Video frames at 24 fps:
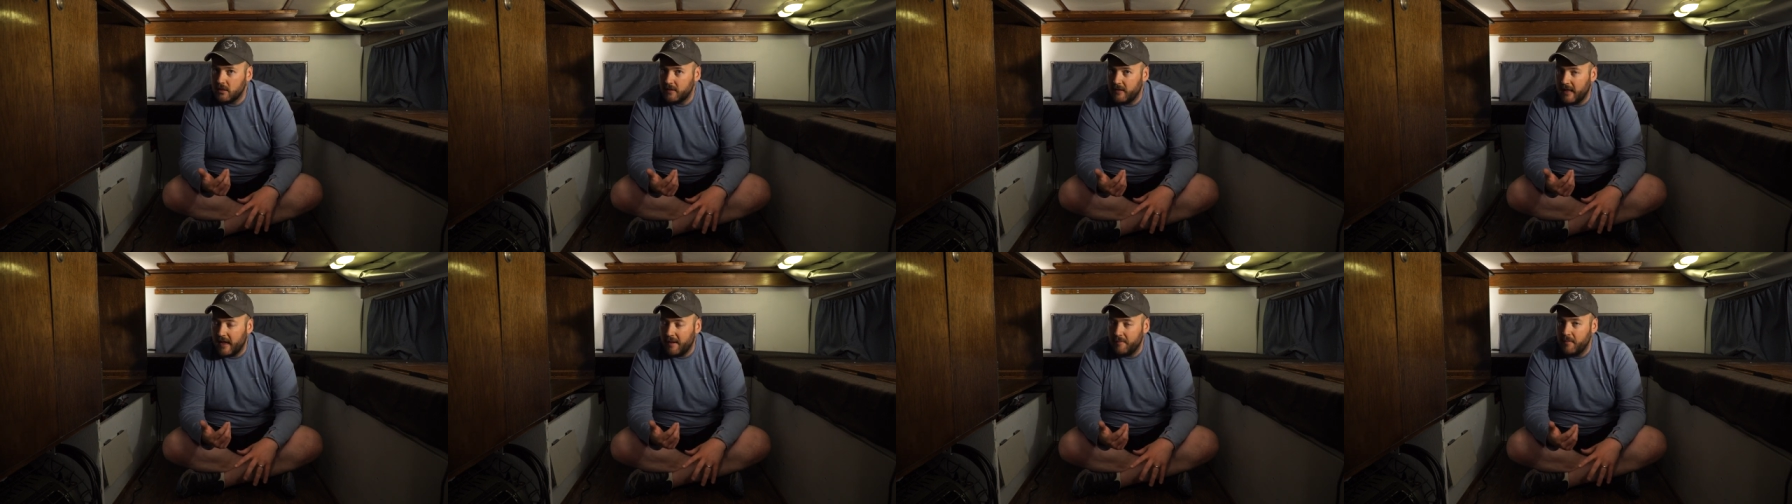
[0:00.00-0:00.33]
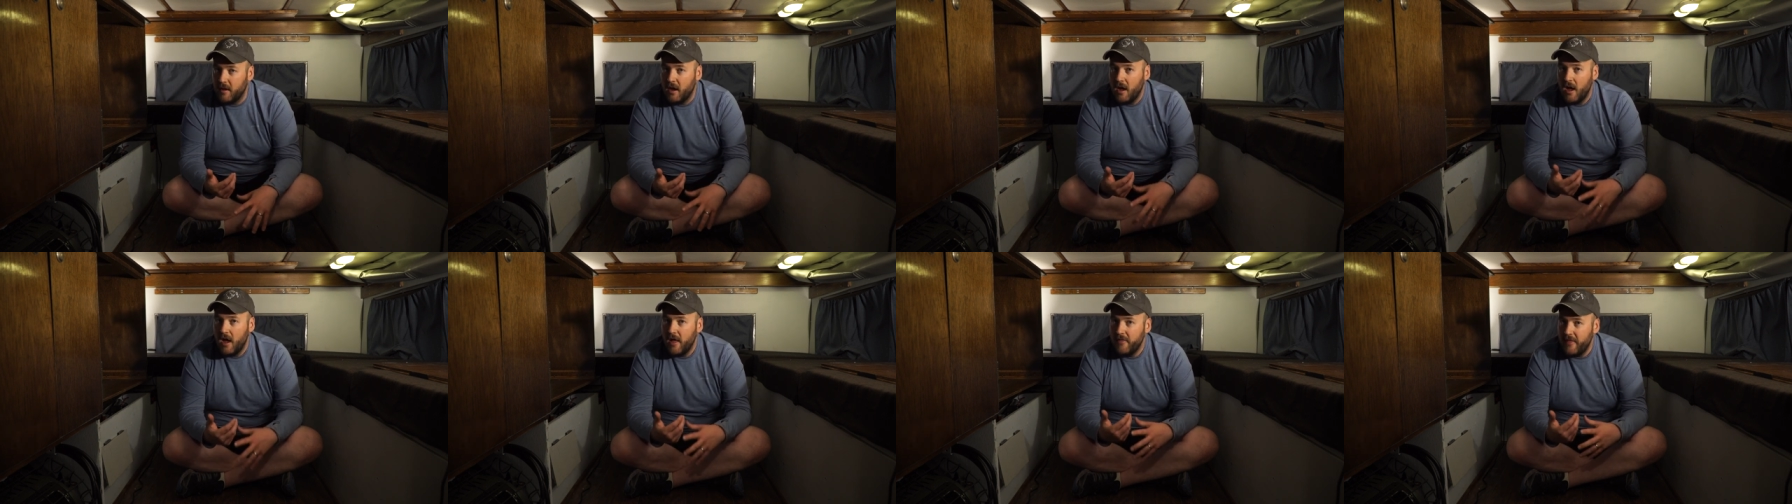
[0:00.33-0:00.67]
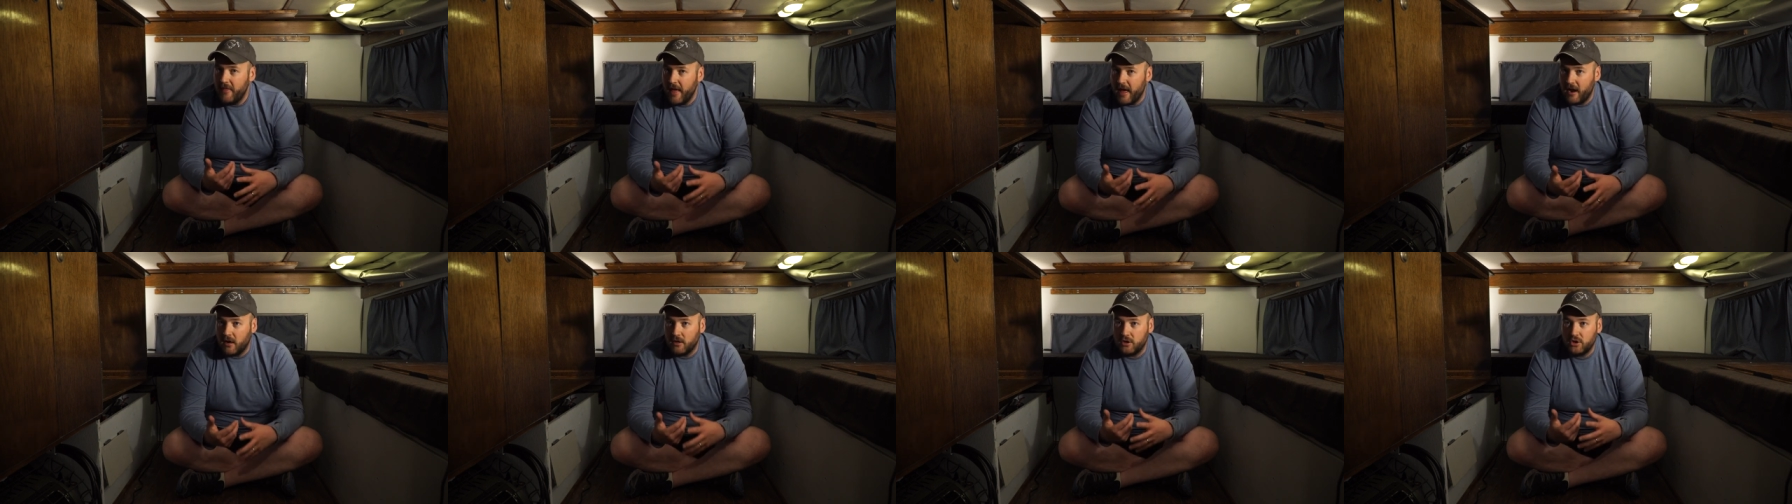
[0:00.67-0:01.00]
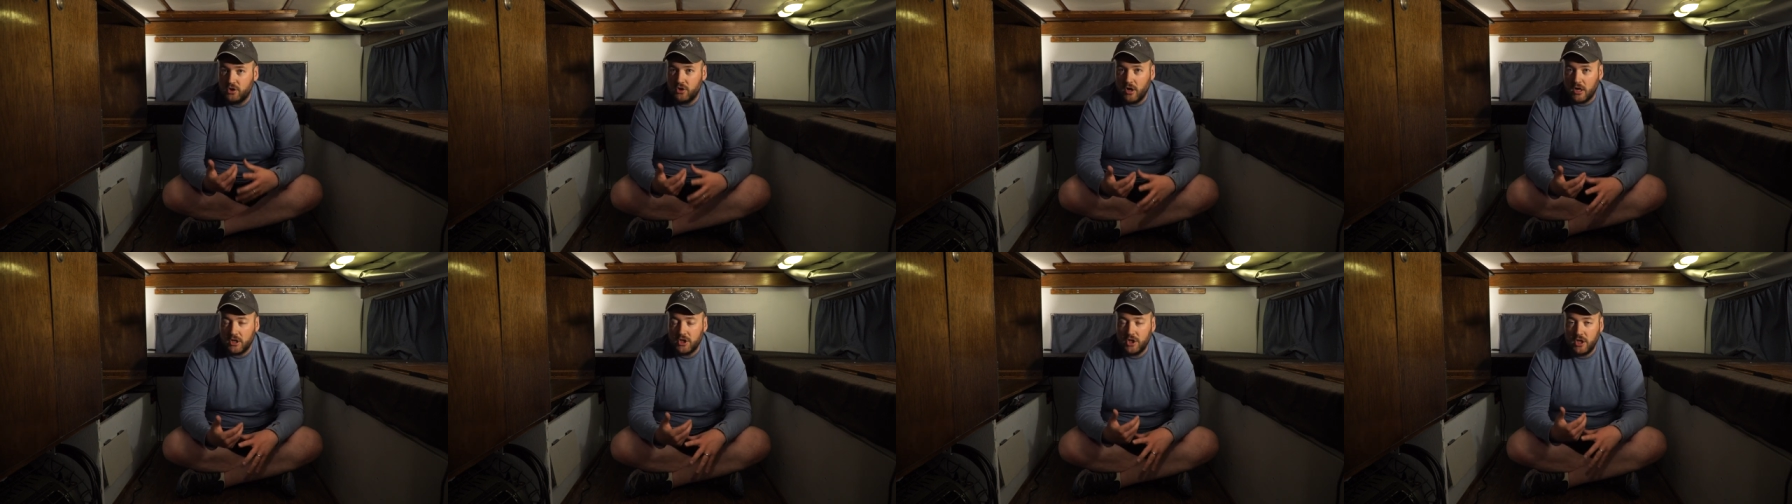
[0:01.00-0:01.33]
in them that are
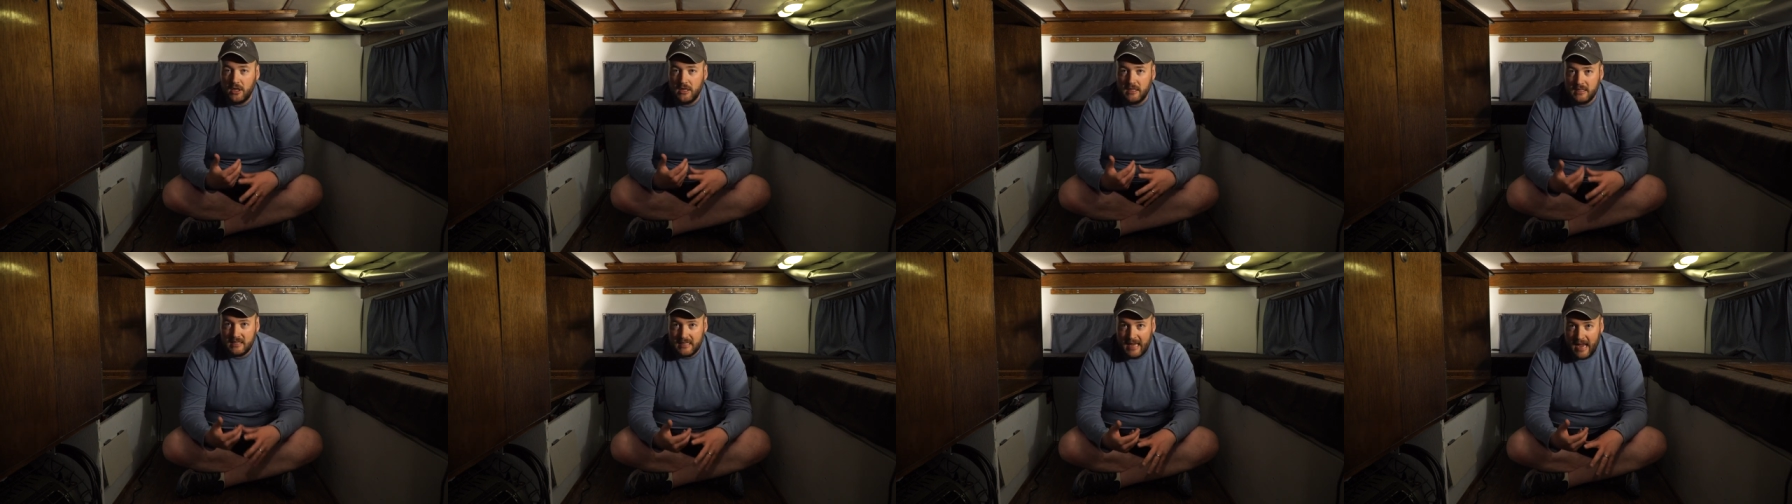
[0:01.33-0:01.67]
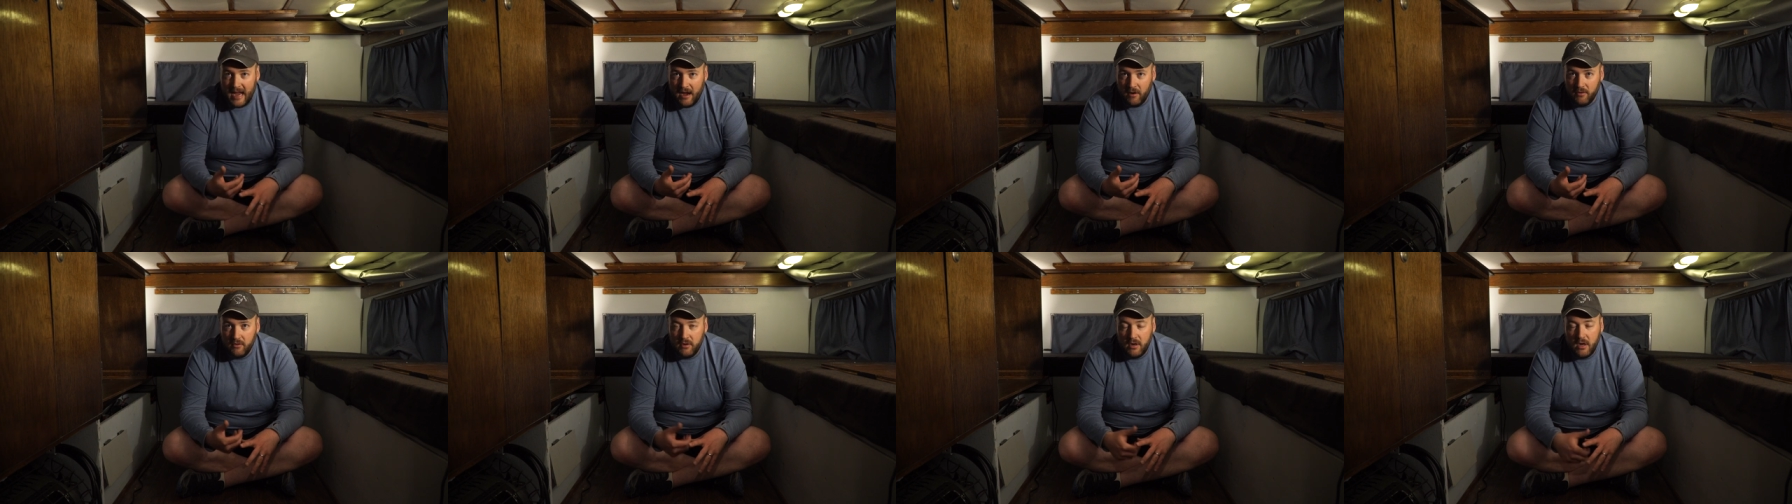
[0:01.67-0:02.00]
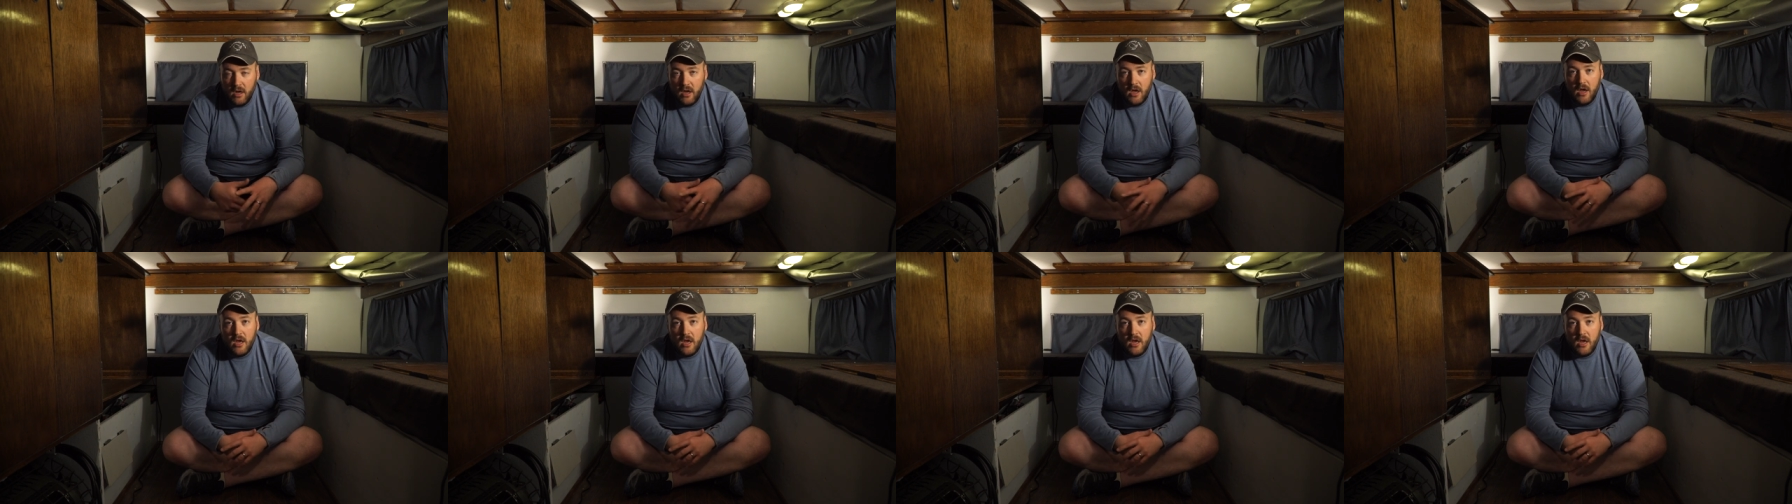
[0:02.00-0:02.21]
structurally sound.